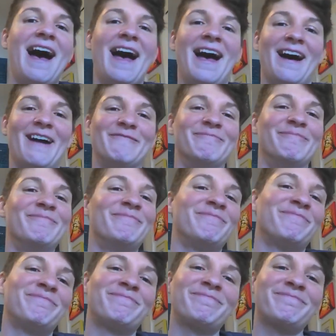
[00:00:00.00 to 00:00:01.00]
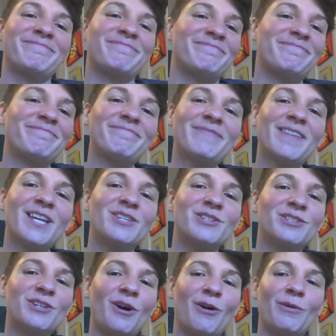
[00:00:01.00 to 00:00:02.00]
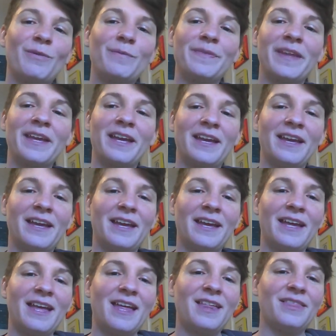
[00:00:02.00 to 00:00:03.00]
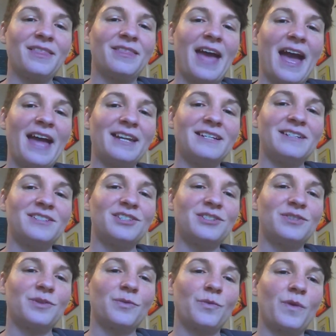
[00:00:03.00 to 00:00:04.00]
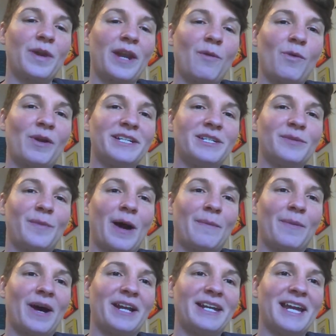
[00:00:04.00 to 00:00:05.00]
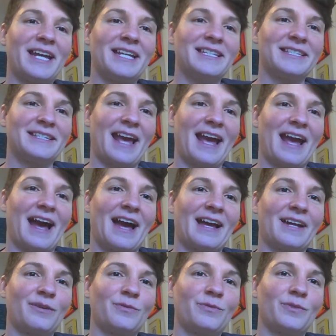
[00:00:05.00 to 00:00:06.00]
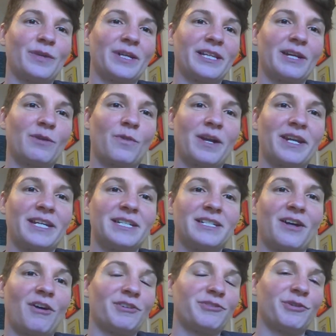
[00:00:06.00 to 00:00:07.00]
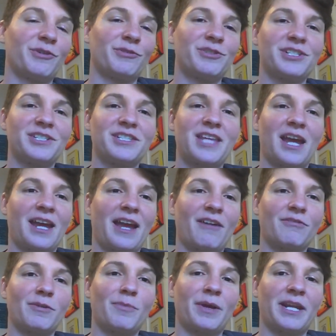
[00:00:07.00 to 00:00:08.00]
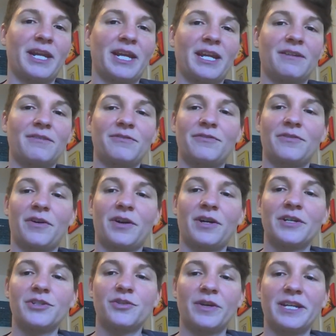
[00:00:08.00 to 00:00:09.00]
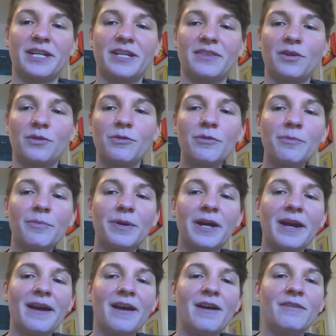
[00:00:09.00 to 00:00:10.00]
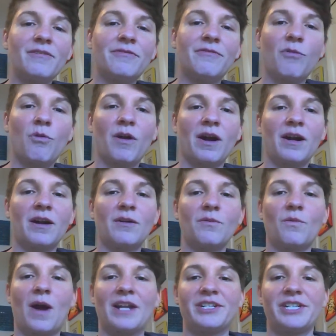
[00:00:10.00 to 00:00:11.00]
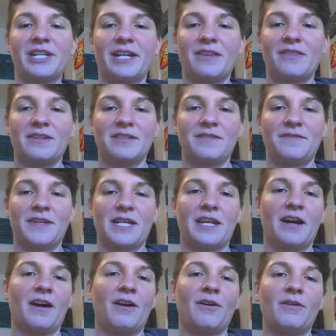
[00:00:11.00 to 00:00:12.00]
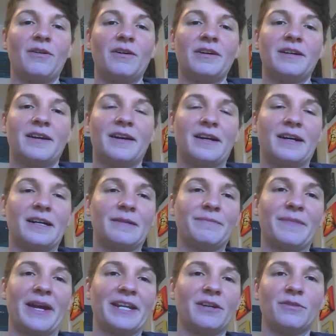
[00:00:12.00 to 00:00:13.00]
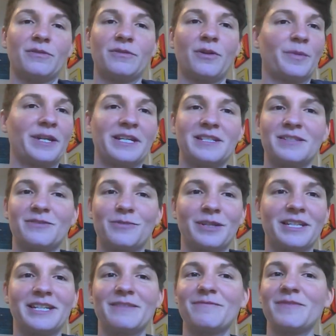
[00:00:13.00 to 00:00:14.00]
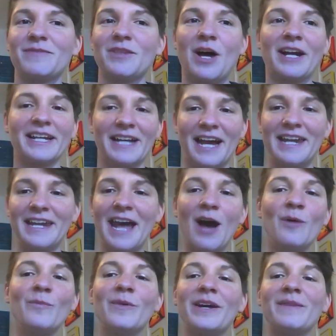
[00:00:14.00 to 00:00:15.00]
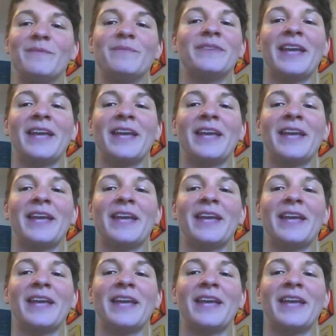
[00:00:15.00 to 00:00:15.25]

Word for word: Um, so that is just what I wanted to pop on and say. I really wanted to also just thank everybody for joining the group for watching this video. Um, I know nobody is really logging on now, but